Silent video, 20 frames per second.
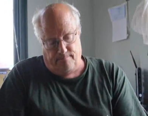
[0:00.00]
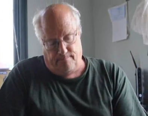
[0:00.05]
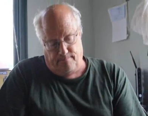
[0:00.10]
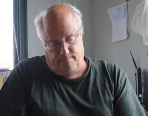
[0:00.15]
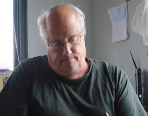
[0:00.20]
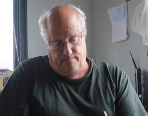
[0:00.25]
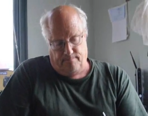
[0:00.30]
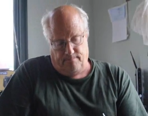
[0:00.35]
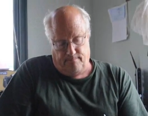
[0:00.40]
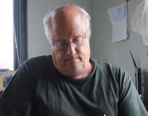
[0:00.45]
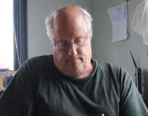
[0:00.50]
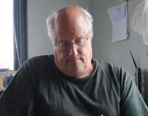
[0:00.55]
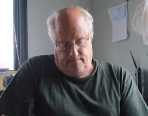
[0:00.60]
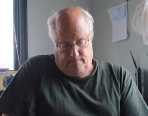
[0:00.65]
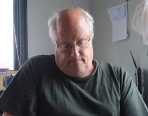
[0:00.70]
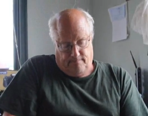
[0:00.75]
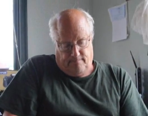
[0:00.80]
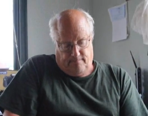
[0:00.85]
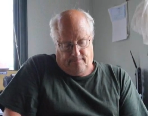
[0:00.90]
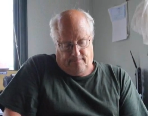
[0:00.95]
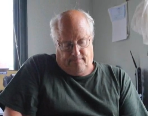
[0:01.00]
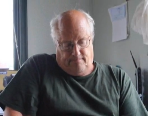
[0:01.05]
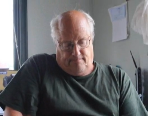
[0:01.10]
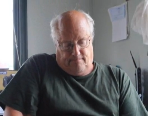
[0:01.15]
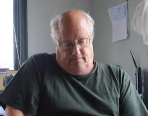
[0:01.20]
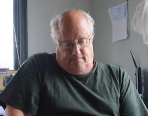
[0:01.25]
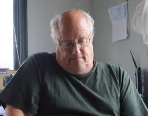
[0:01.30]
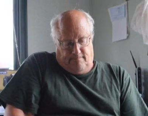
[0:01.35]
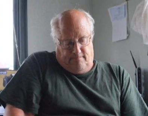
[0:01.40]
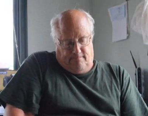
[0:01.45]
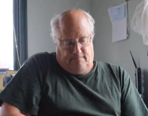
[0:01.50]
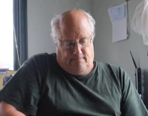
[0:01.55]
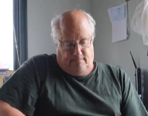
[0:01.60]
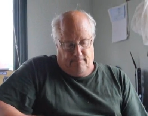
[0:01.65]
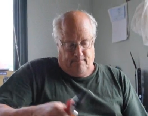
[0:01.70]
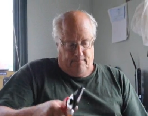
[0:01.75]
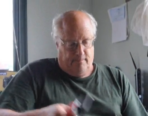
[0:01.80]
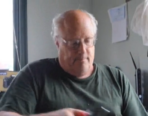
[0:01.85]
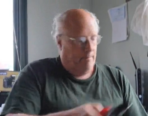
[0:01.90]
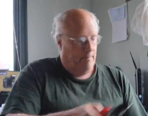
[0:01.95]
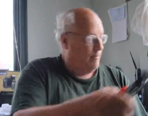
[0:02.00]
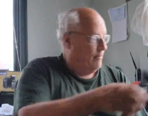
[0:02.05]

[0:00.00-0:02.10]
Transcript: [no speech]